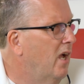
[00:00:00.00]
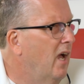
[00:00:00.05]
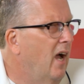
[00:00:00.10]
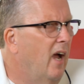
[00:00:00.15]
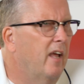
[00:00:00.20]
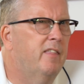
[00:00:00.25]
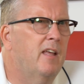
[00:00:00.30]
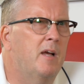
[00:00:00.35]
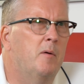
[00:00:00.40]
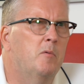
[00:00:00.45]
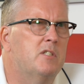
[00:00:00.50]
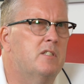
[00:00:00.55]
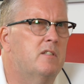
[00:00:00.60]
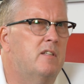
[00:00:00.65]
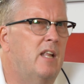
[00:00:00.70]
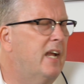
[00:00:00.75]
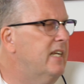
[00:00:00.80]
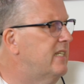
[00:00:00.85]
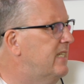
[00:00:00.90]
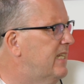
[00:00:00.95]
I think it was
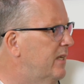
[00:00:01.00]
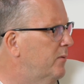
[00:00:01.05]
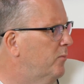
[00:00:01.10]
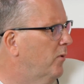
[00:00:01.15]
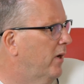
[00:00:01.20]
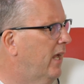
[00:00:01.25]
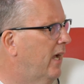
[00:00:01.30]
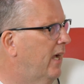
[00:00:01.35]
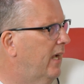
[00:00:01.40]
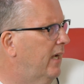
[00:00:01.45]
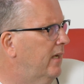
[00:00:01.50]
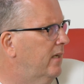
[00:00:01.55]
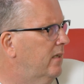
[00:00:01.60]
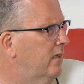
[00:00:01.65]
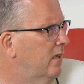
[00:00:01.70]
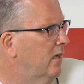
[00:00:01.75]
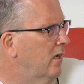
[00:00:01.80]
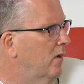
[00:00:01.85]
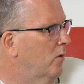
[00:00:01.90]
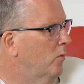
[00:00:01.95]
19 when I
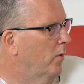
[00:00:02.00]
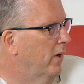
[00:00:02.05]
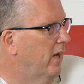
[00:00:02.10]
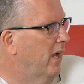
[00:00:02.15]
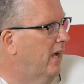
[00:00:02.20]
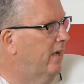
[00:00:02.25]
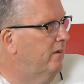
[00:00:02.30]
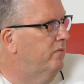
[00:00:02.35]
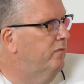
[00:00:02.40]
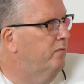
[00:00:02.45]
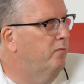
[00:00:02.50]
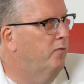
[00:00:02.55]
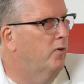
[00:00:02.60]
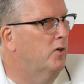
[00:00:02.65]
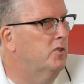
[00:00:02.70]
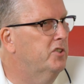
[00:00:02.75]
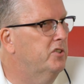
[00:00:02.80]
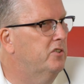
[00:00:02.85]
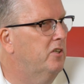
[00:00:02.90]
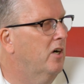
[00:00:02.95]
when I
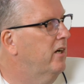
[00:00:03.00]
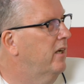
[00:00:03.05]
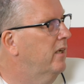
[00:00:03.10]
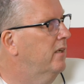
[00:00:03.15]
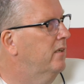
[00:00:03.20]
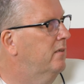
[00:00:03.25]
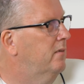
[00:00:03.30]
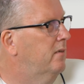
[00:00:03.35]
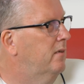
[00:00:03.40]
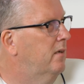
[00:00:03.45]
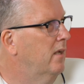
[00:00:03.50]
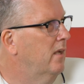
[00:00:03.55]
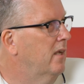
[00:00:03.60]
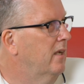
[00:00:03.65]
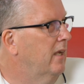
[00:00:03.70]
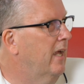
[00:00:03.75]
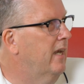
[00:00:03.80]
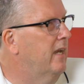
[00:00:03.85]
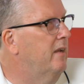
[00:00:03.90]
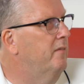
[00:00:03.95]
first started
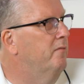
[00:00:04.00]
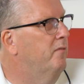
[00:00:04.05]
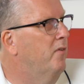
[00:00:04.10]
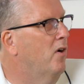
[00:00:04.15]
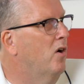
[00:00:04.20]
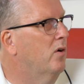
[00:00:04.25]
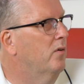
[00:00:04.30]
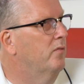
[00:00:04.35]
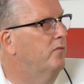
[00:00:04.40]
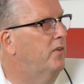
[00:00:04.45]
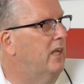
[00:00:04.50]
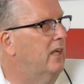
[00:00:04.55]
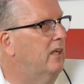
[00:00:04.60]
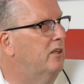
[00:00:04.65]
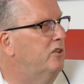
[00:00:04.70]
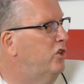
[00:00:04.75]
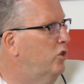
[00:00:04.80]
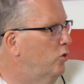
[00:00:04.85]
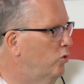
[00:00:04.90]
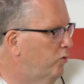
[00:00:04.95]
getting involved
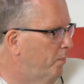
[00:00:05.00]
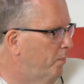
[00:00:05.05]
in youth